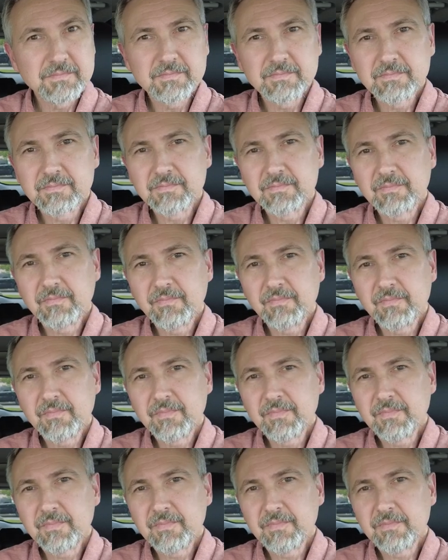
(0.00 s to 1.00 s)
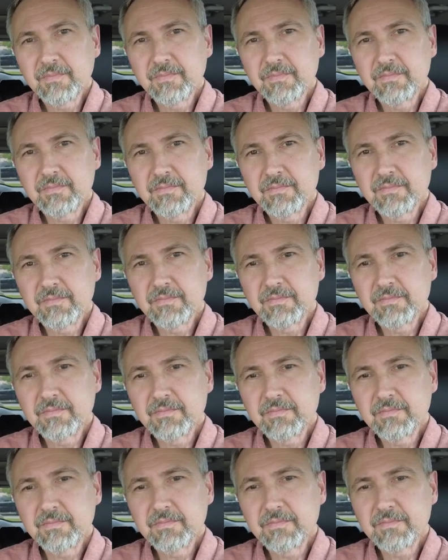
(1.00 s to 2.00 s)

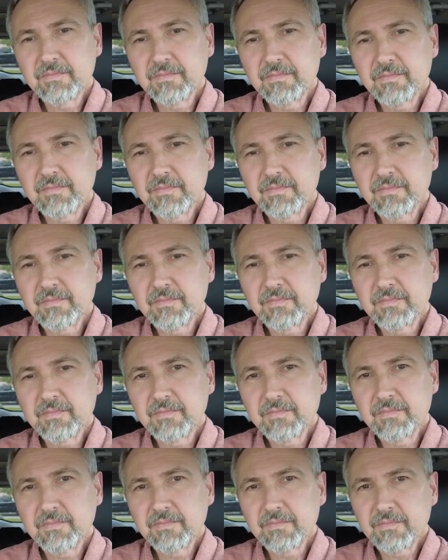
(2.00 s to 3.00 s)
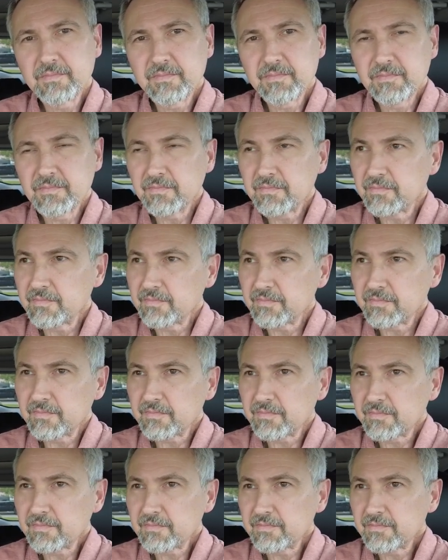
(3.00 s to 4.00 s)

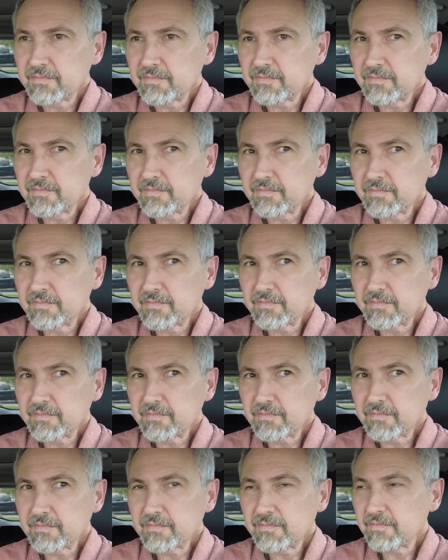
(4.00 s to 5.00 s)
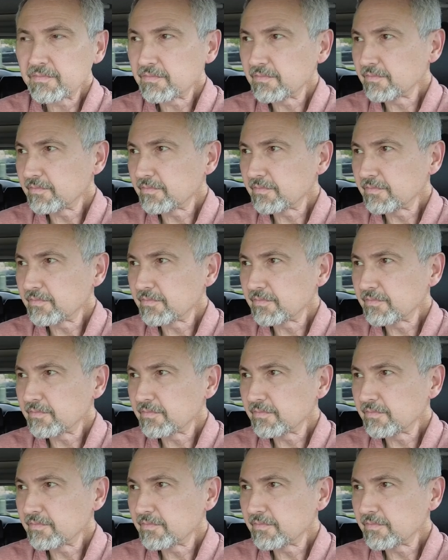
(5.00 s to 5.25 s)
(not speaking)